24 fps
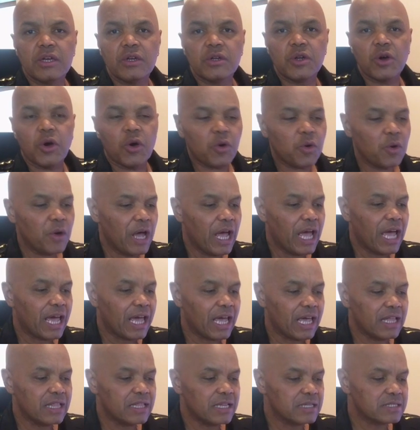you know?
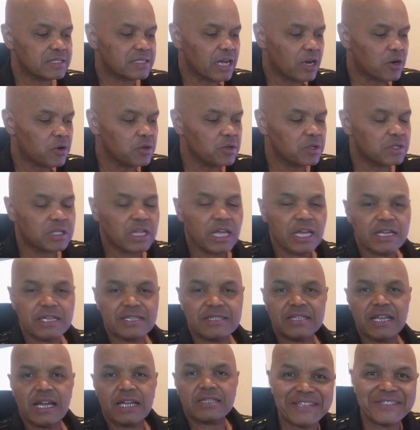And the good thing
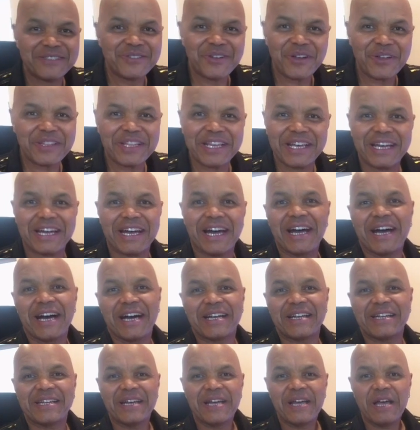is that it's not that
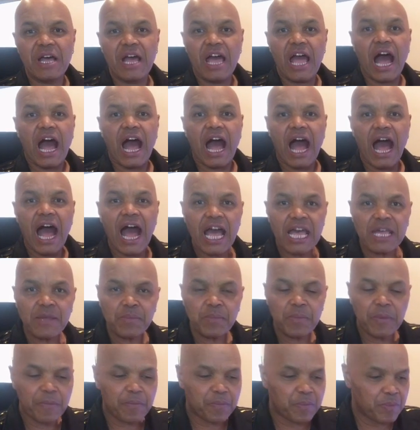hard.
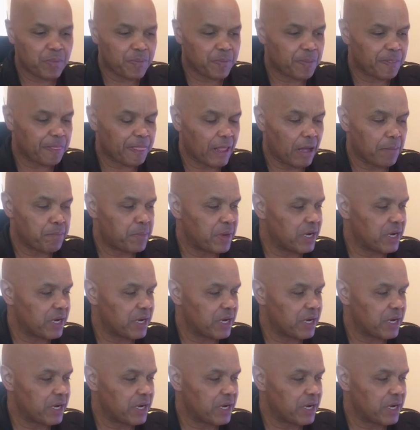I'm a